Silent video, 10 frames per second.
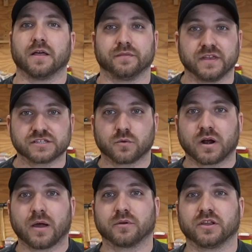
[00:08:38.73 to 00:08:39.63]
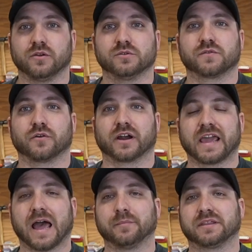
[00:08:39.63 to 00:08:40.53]
These are what I would use for a
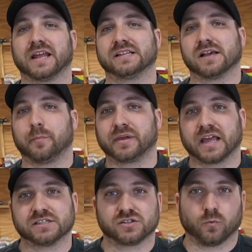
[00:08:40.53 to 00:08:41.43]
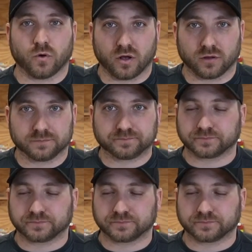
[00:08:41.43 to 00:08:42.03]
cabinet that is up against a wall.